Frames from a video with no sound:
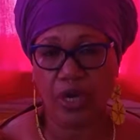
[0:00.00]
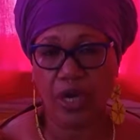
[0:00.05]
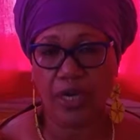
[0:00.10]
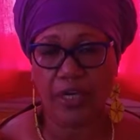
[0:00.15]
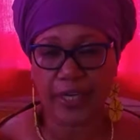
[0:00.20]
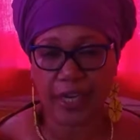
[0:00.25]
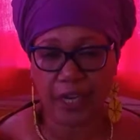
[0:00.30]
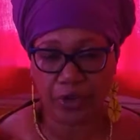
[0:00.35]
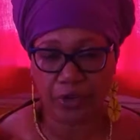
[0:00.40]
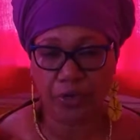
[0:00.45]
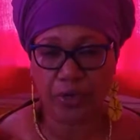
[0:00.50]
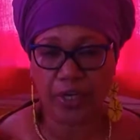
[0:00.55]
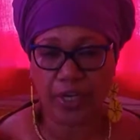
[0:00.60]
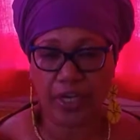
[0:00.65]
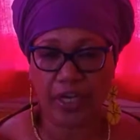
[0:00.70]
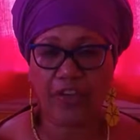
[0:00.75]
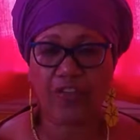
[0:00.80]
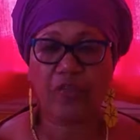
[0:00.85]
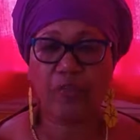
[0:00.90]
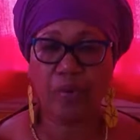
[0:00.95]
again
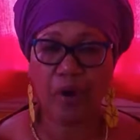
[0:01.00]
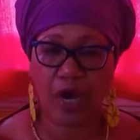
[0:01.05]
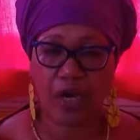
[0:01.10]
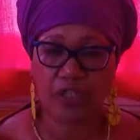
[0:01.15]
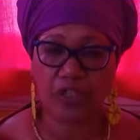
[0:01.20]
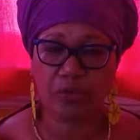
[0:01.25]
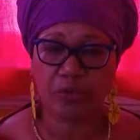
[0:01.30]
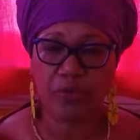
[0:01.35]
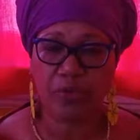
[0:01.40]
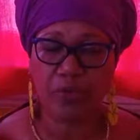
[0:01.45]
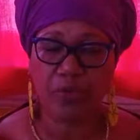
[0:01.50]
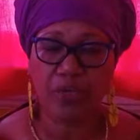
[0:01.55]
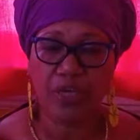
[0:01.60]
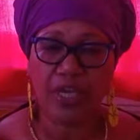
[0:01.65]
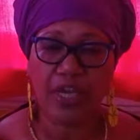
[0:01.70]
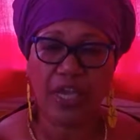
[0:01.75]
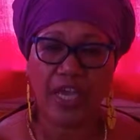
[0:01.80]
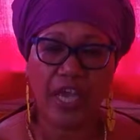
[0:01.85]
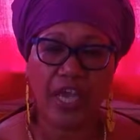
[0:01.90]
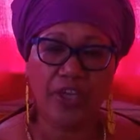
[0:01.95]
organic if possible,
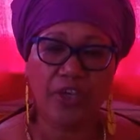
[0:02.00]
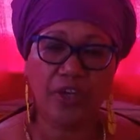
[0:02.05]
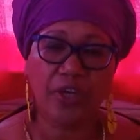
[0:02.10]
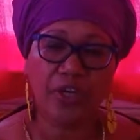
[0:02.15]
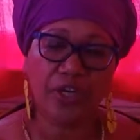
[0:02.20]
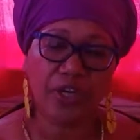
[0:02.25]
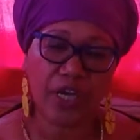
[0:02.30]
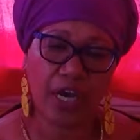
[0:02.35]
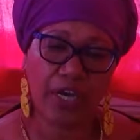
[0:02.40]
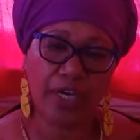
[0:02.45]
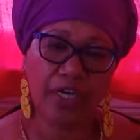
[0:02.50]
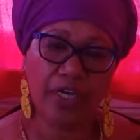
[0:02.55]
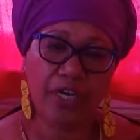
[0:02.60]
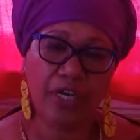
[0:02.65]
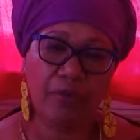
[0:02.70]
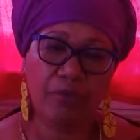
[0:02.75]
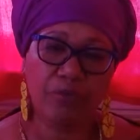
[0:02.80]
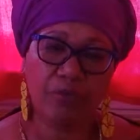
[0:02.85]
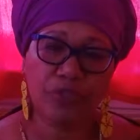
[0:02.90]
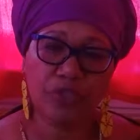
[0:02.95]
and you're going to cut it
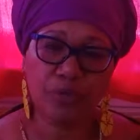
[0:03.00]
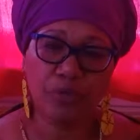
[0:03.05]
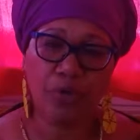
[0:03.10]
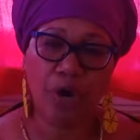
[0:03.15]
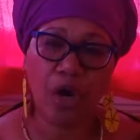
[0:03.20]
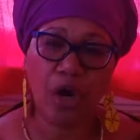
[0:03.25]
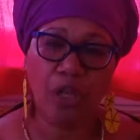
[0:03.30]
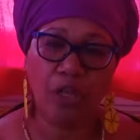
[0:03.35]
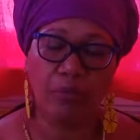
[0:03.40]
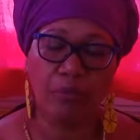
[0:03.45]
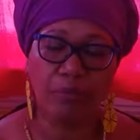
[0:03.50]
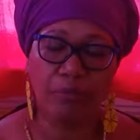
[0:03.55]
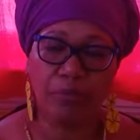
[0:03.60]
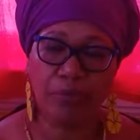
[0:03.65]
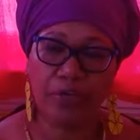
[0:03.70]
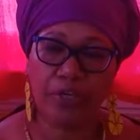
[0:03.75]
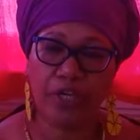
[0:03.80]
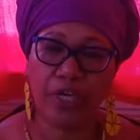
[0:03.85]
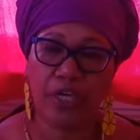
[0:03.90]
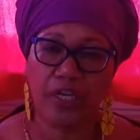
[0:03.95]
up small and
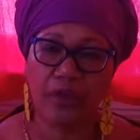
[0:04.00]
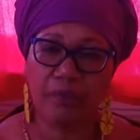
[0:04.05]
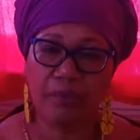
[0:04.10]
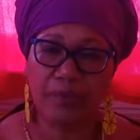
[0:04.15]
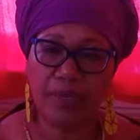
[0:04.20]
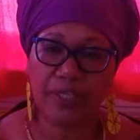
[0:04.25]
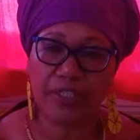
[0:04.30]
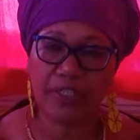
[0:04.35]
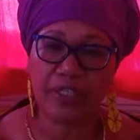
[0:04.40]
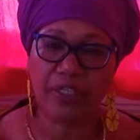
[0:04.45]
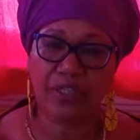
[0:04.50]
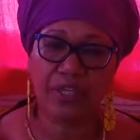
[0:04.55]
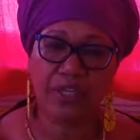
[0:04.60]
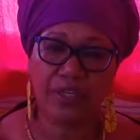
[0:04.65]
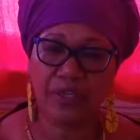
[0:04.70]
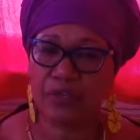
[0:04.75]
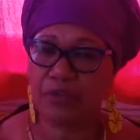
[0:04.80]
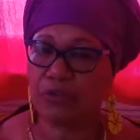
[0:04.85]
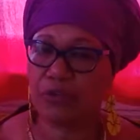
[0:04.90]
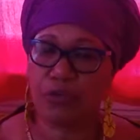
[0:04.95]
put it in and mix it. Let
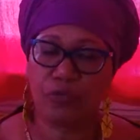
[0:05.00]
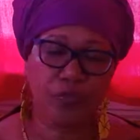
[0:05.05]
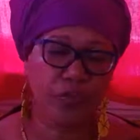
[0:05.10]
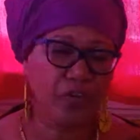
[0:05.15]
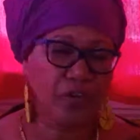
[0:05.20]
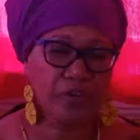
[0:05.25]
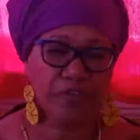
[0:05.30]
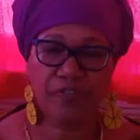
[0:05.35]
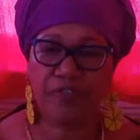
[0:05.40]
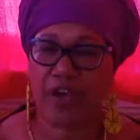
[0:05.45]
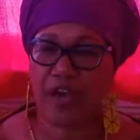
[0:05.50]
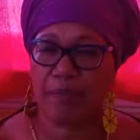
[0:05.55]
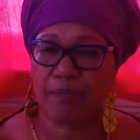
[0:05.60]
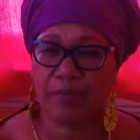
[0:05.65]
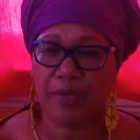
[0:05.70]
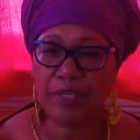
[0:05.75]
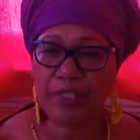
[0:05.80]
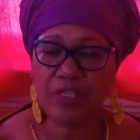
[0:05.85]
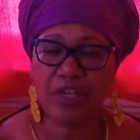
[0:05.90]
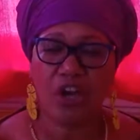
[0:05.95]
it cook for another 5
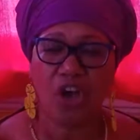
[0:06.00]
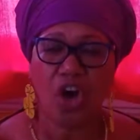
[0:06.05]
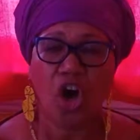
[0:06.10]
minutes.